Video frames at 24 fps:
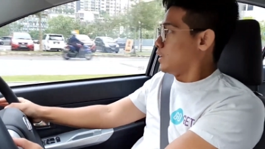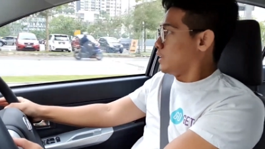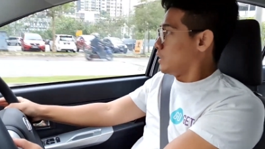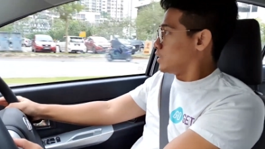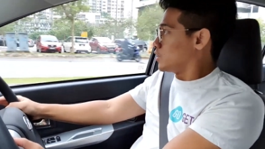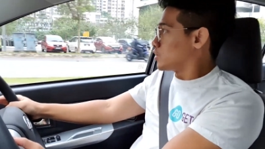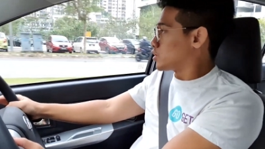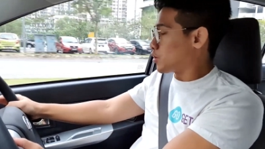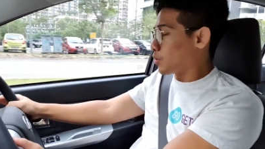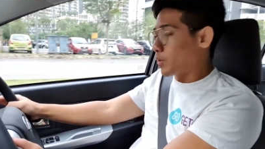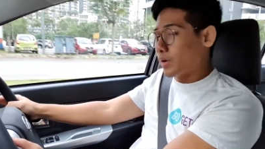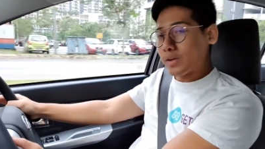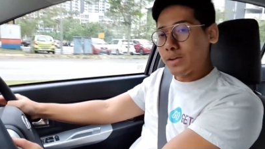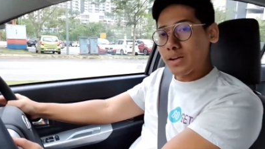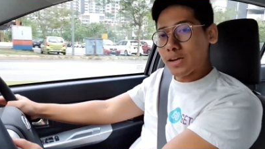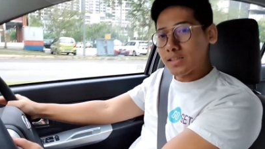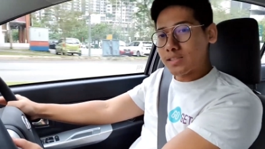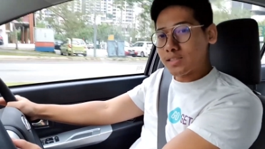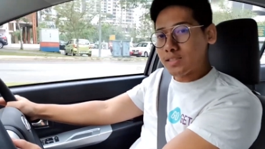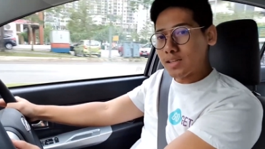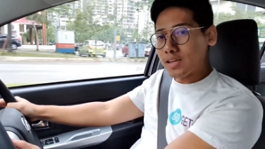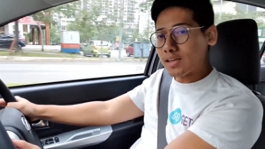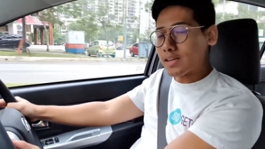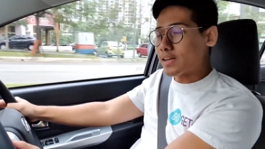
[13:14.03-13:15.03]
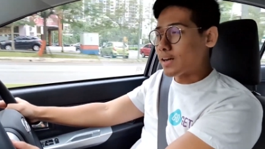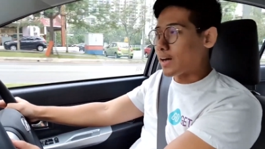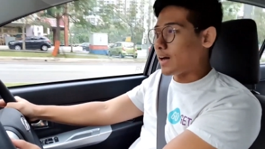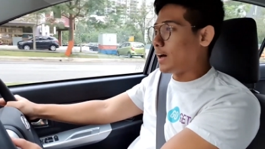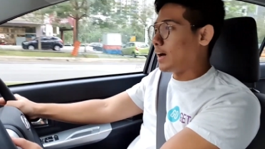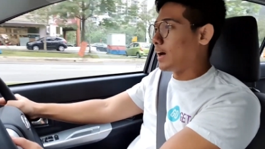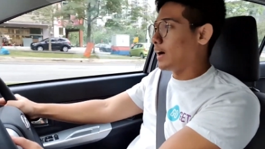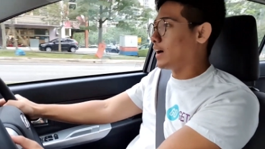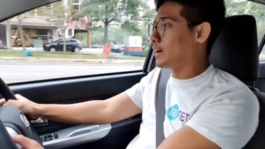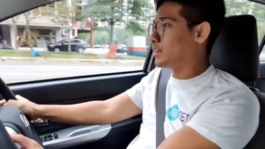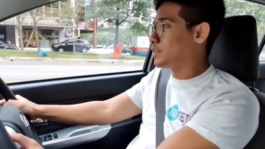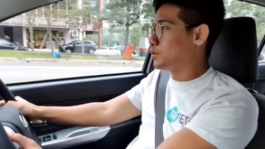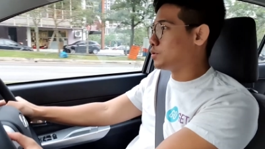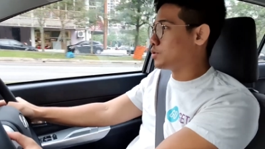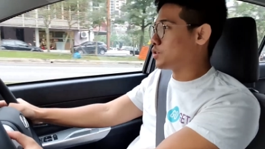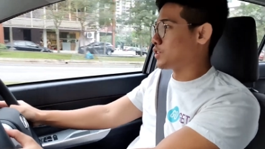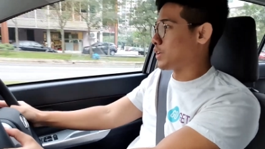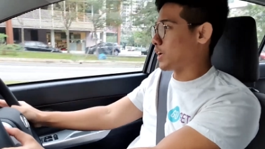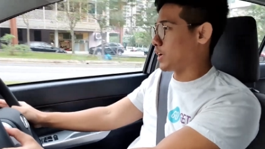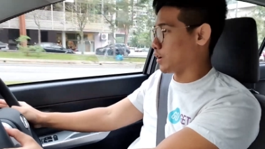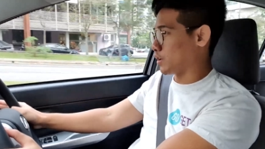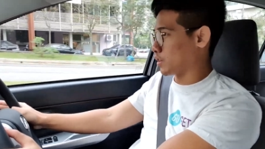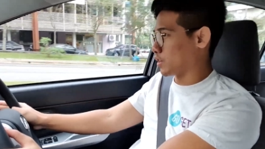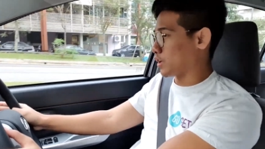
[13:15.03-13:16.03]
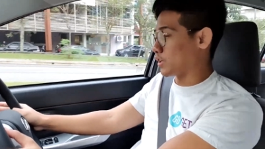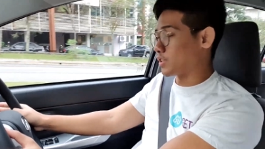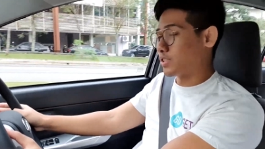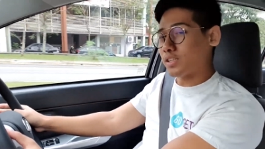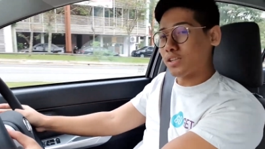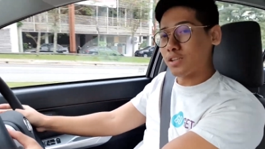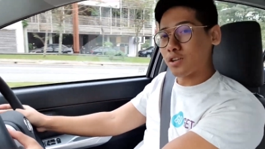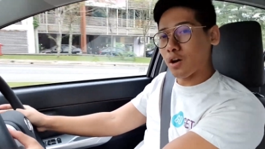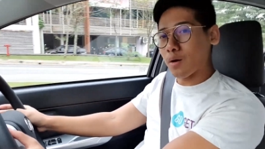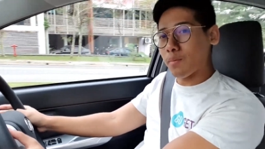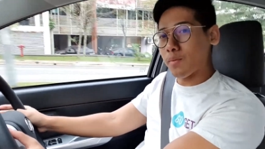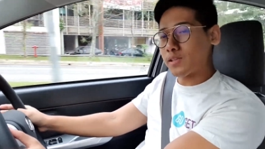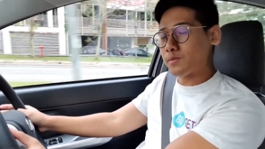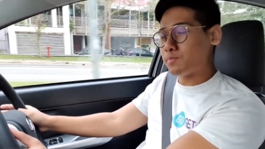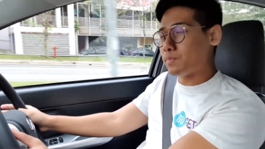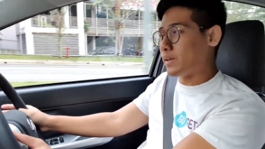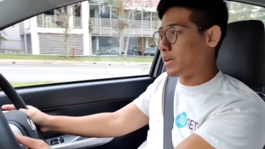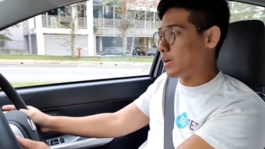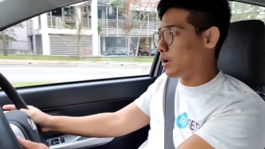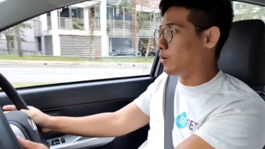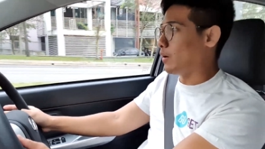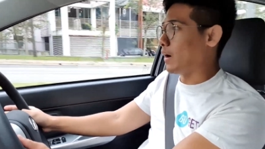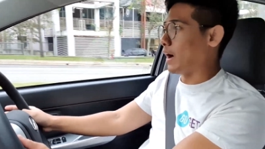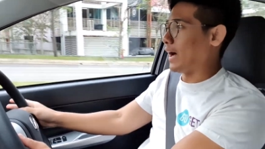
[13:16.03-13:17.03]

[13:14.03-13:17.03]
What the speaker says: So what do you guys think? Do share your thoughts in the comments below.